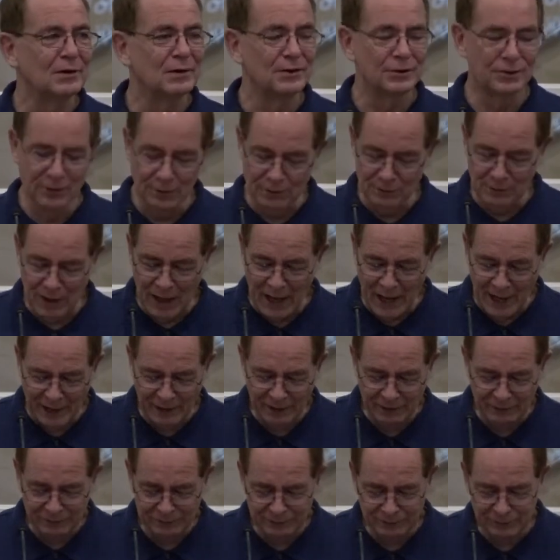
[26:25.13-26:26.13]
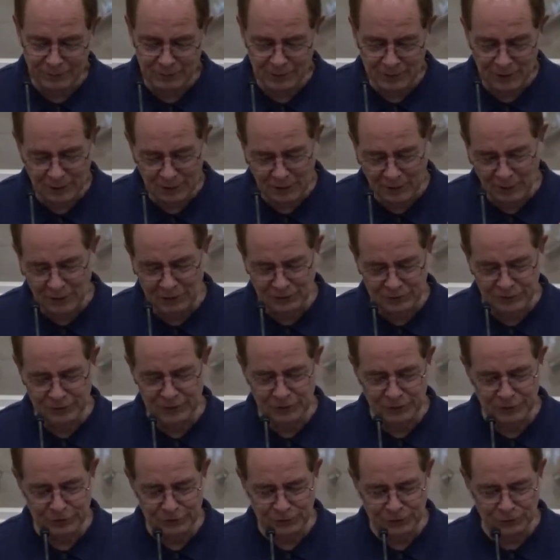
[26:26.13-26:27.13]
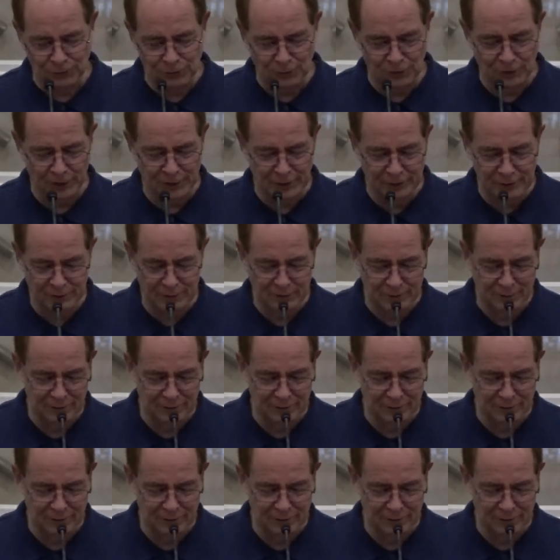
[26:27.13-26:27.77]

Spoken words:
Your life is destroyed.